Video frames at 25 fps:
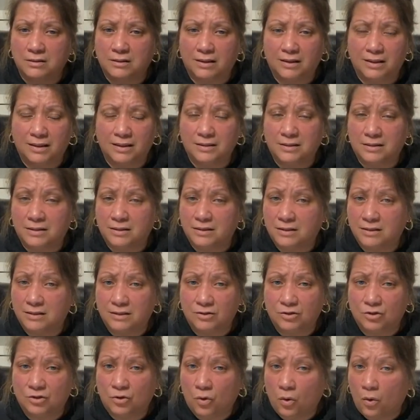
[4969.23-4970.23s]
it's
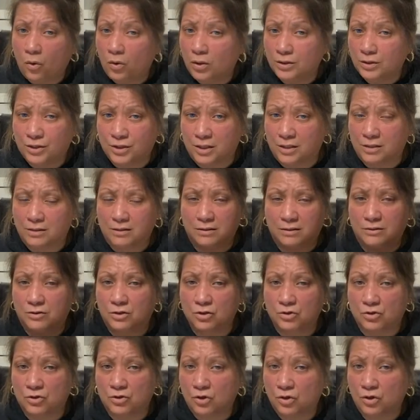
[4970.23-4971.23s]
gorgeous.
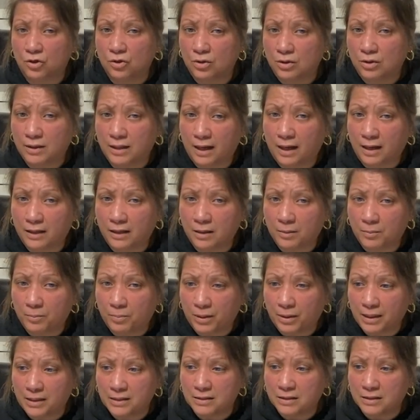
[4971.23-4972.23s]
She's gonna look at it and
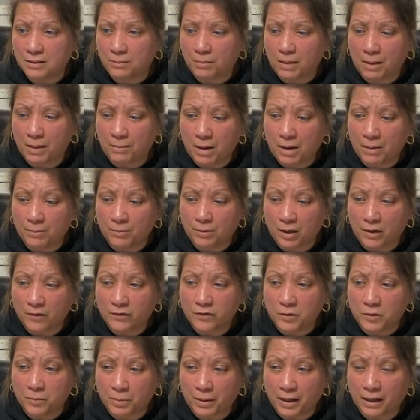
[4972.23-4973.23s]
place it. My mom
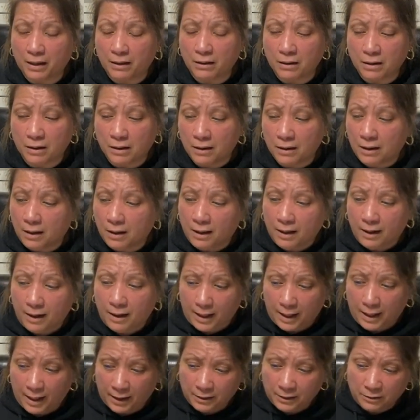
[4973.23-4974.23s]
loves pink,
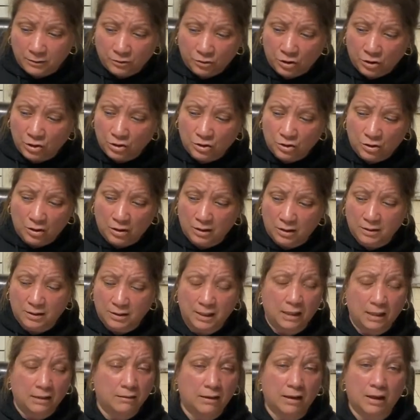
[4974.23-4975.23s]
and she's gonna
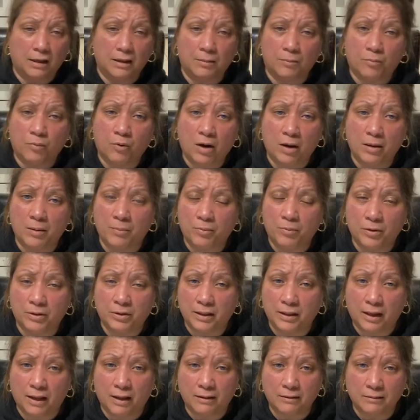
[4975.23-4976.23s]
take that and probably put
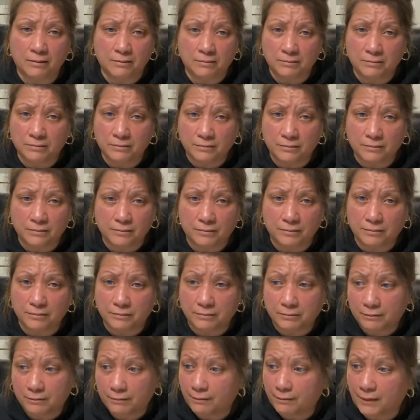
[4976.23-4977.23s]
that
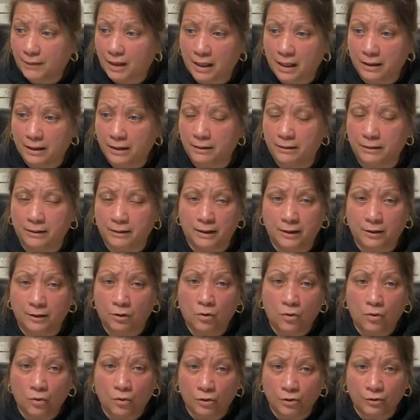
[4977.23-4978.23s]
in a
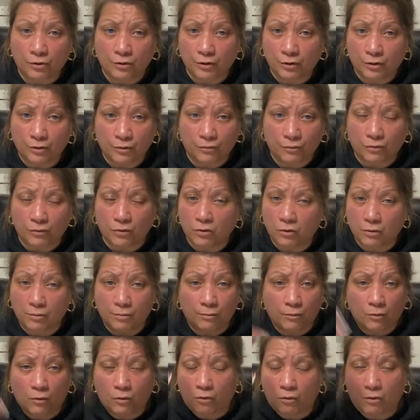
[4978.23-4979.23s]
corner in her
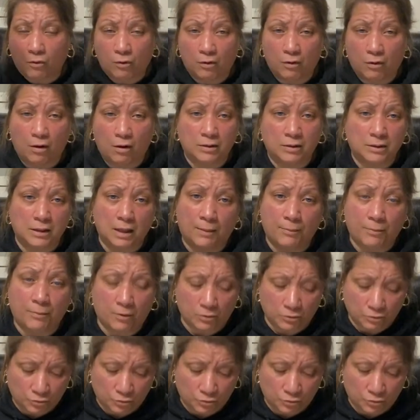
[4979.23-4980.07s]
room or on top of her